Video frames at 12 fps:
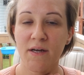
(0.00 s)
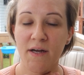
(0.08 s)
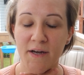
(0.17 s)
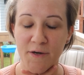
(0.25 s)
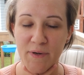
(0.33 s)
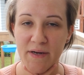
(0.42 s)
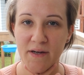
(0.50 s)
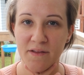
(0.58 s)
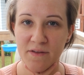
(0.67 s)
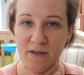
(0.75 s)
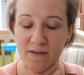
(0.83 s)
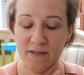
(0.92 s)
Anyway, I
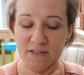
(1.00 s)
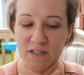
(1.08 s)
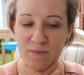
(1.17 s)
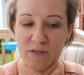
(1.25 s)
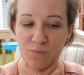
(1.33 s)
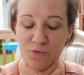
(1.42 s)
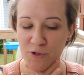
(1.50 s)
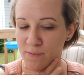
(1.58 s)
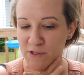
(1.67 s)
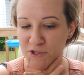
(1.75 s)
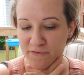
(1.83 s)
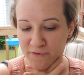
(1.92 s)
think that's going to be pretty
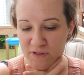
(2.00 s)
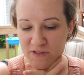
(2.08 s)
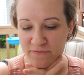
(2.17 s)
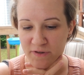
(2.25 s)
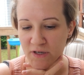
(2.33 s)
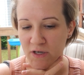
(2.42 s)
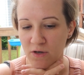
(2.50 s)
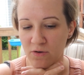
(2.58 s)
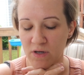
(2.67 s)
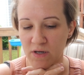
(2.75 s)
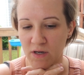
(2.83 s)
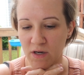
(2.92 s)
much it for this video.
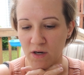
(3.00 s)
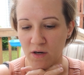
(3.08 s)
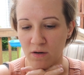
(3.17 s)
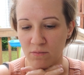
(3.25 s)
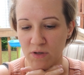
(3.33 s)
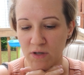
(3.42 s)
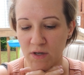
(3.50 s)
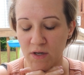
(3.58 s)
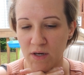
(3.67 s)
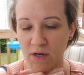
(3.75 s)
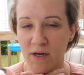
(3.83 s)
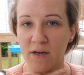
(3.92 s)

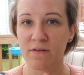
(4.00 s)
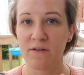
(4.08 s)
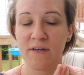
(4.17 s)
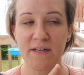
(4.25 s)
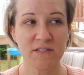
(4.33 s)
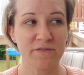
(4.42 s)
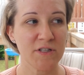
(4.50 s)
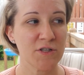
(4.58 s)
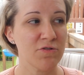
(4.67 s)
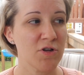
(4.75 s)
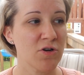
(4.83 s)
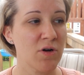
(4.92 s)
In the next
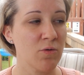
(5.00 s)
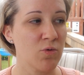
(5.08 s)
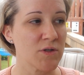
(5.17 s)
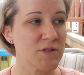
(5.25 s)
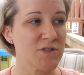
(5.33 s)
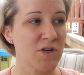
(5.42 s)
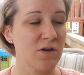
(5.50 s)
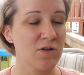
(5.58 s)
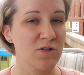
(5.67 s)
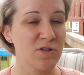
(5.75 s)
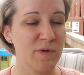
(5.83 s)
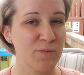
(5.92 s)
video, though, I want to talk a
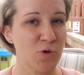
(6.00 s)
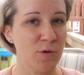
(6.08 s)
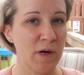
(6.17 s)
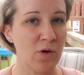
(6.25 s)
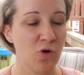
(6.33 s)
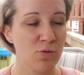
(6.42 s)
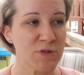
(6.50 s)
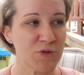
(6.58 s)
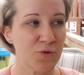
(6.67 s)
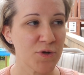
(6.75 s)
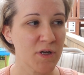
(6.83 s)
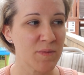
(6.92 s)
little bit more about
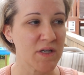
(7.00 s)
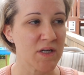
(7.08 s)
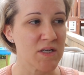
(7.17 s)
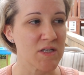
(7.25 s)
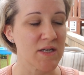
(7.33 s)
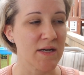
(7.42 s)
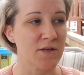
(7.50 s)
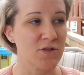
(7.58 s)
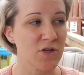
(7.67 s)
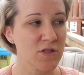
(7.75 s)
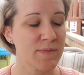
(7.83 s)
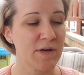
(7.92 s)
homeschooling, because I had
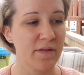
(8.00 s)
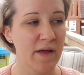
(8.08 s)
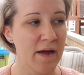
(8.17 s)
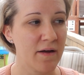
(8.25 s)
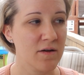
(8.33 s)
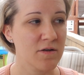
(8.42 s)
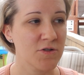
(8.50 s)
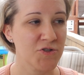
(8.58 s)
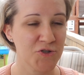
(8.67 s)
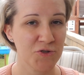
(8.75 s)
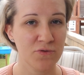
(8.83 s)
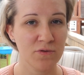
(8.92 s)
talked about that
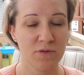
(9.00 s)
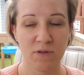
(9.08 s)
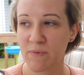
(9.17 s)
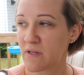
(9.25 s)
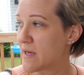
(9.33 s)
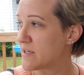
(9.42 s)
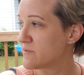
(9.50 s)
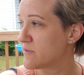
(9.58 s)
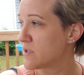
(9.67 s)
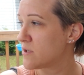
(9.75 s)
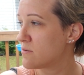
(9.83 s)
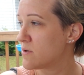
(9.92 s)
too in my last
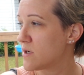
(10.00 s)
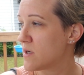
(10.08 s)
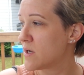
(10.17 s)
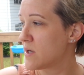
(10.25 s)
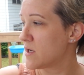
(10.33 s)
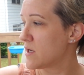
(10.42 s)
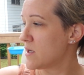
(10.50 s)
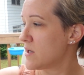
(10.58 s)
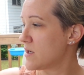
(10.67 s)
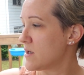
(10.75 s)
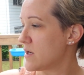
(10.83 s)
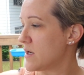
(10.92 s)
video,
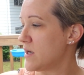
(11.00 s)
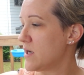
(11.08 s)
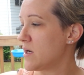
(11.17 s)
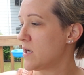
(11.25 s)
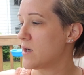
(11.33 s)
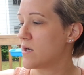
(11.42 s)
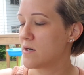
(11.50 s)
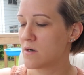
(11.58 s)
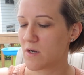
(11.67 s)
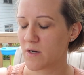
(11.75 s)
and I